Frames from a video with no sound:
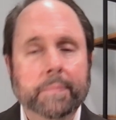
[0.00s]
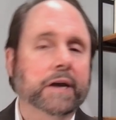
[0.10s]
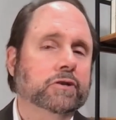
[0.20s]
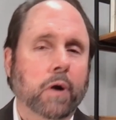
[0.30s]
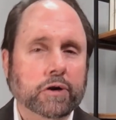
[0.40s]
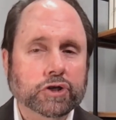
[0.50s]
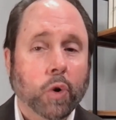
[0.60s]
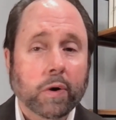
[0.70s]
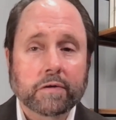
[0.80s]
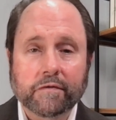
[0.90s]
Pixar's
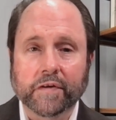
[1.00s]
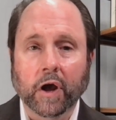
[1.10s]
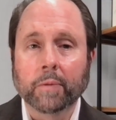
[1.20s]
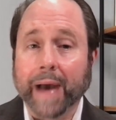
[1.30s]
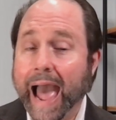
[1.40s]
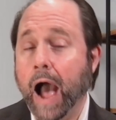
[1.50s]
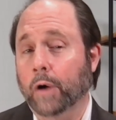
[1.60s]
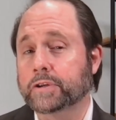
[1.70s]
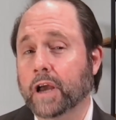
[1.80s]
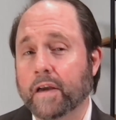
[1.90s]
short film
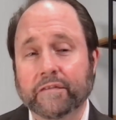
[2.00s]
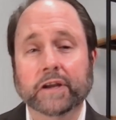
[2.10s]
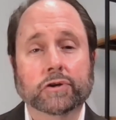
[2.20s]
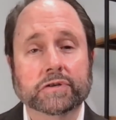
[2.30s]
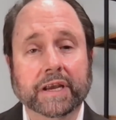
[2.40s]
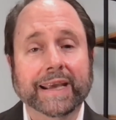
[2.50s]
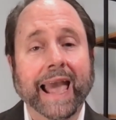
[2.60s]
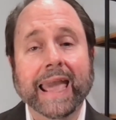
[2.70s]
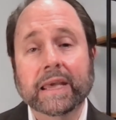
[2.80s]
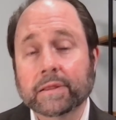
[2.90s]
Out features a
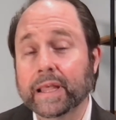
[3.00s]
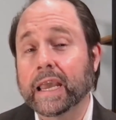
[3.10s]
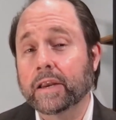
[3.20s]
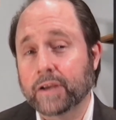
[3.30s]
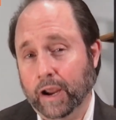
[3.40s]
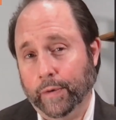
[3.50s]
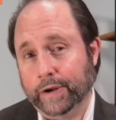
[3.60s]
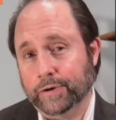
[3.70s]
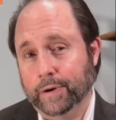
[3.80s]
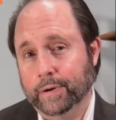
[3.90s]
gay lead
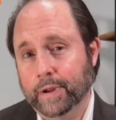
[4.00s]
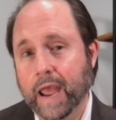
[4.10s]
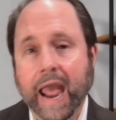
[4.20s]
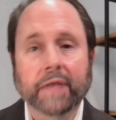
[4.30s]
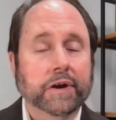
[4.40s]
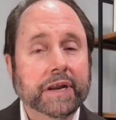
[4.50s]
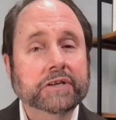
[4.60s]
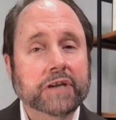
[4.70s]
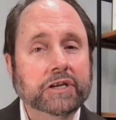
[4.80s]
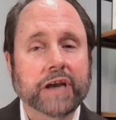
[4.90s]
character, and the
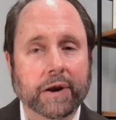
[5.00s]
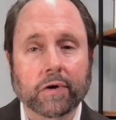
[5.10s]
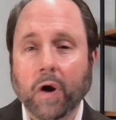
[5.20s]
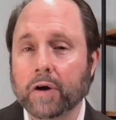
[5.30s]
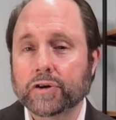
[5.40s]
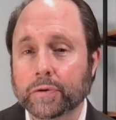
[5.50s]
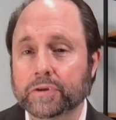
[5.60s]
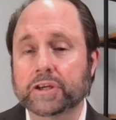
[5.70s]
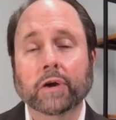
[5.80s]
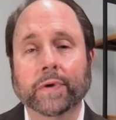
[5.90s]
Disney Channel cartoon
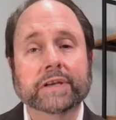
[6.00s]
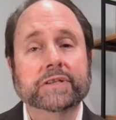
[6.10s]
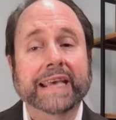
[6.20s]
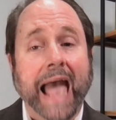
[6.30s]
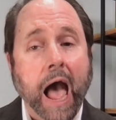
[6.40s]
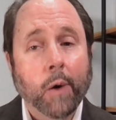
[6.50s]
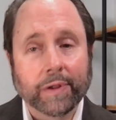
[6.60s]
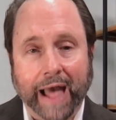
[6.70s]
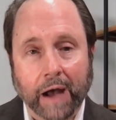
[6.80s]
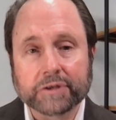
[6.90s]
series The
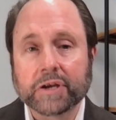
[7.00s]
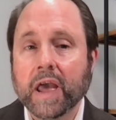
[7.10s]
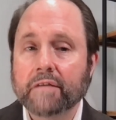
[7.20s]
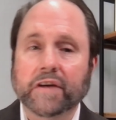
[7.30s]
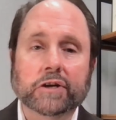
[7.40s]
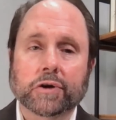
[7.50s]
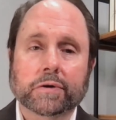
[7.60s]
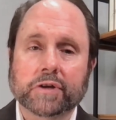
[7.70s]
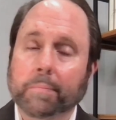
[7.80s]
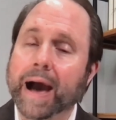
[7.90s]
Owl House
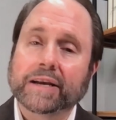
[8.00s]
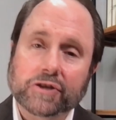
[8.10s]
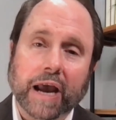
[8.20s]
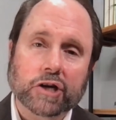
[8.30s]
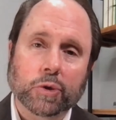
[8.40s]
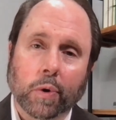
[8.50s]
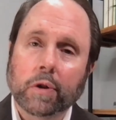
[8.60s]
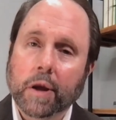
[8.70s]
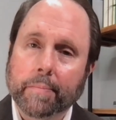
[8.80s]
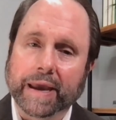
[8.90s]
features a bisexual
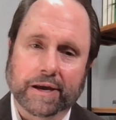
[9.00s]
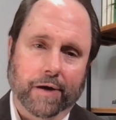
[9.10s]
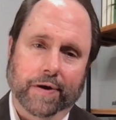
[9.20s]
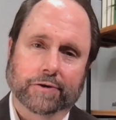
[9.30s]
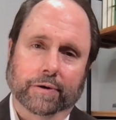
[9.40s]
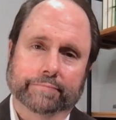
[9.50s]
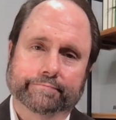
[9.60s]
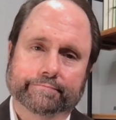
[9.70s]
main character.